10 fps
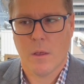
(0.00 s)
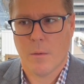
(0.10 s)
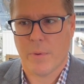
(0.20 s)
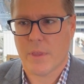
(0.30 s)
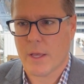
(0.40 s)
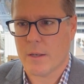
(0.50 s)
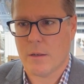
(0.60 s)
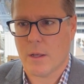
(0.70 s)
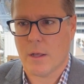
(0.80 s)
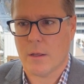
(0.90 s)
But that,
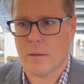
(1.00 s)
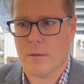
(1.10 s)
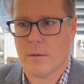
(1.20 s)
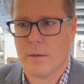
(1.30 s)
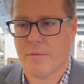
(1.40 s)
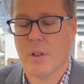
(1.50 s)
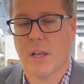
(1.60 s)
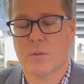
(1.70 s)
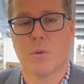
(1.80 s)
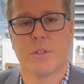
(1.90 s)
uh,
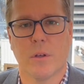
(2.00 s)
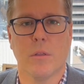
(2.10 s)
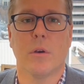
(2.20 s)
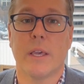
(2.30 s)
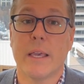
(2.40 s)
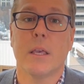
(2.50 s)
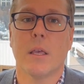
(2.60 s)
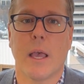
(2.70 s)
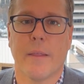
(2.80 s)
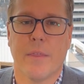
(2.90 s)
nevertheless, we're still looking
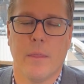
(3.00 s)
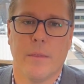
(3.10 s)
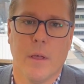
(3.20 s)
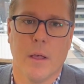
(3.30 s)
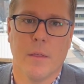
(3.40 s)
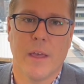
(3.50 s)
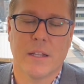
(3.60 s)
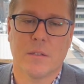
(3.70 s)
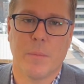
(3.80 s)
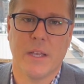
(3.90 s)
at uh, that
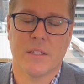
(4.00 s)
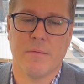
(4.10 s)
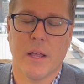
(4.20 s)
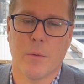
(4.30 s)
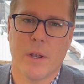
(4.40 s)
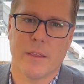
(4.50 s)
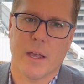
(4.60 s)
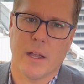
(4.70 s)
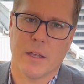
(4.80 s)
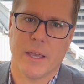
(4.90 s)
space, evaluating that
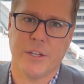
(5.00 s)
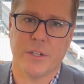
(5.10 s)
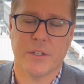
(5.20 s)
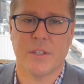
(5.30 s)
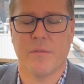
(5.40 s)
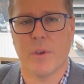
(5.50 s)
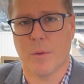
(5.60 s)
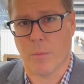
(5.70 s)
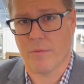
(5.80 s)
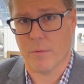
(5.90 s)
allocation to see if we can
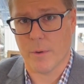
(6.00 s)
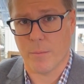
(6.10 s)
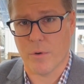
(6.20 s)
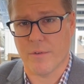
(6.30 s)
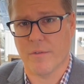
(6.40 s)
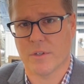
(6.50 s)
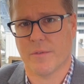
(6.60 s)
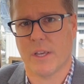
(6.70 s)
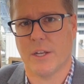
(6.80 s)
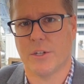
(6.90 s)
improve
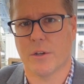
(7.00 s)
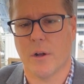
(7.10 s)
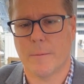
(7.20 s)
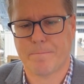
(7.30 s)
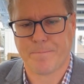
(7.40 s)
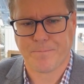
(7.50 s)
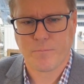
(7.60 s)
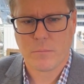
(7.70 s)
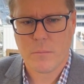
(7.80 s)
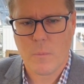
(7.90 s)
diversification at all.
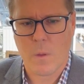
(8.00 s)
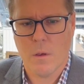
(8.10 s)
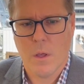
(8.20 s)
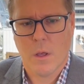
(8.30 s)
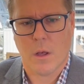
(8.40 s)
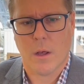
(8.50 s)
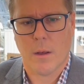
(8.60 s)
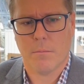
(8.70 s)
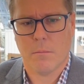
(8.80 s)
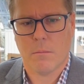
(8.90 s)

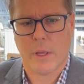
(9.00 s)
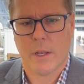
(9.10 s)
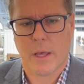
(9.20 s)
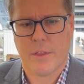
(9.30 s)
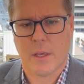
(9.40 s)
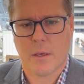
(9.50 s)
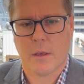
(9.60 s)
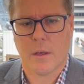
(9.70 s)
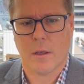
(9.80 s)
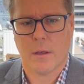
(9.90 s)
Um, and I think
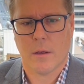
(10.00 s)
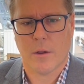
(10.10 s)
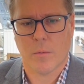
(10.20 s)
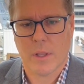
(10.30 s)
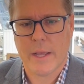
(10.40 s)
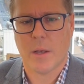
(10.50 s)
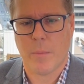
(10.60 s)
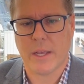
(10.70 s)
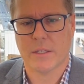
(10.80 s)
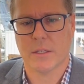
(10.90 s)
uh, on a related
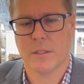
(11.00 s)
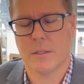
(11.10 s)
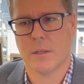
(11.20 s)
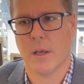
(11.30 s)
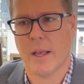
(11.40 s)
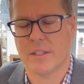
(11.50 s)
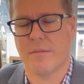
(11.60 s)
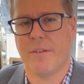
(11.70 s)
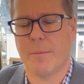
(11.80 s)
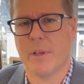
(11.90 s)
basis, uh, as the
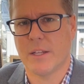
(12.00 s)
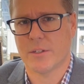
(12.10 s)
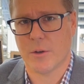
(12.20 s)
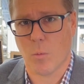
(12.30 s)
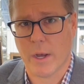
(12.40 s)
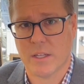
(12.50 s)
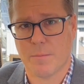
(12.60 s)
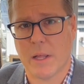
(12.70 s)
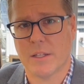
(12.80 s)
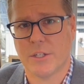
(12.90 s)
Fed begins to unwind its
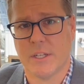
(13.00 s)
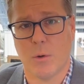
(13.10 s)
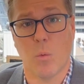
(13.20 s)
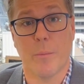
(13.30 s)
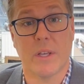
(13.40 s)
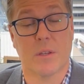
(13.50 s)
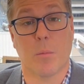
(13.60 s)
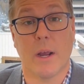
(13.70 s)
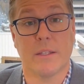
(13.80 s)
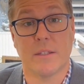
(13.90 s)
balance sheet, it wouldn't be a
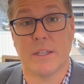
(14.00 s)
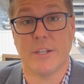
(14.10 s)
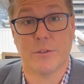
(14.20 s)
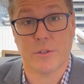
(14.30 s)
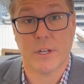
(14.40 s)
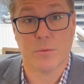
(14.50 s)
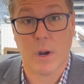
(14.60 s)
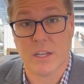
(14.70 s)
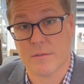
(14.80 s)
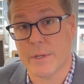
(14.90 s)
surprise to see interest rates
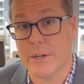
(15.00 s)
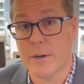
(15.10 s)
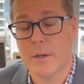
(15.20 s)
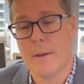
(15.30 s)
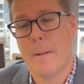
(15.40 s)
rise from here.